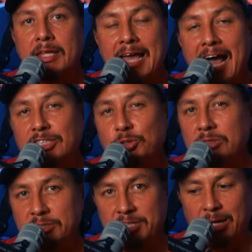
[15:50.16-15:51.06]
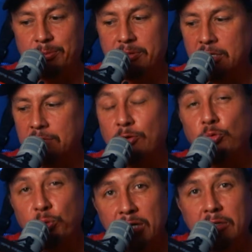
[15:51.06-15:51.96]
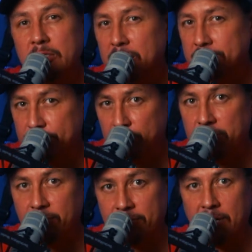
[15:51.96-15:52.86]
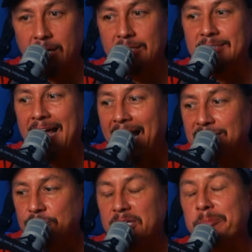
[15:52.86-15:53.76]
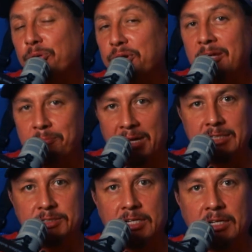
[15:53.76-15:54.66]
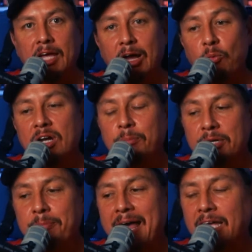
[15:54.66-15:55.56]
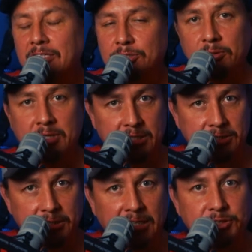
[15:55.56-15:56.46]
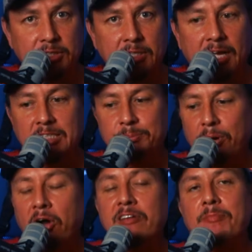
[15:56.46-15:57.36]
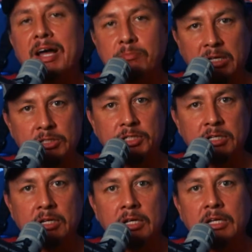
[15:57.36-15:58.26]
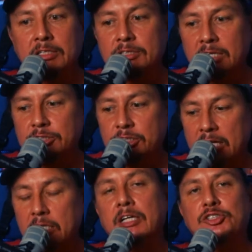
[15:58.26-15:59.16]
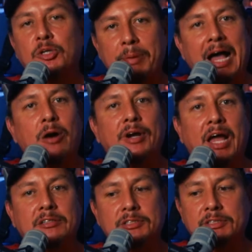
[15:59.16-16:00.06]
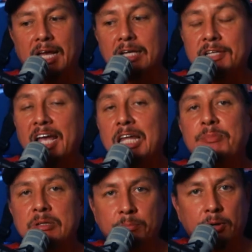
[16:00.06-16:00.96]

The actual depth of real conservative thought is actually pretty amazing, and I want to bring back into the discussion, as part of my mission, such intellectual powerhouses as Edmund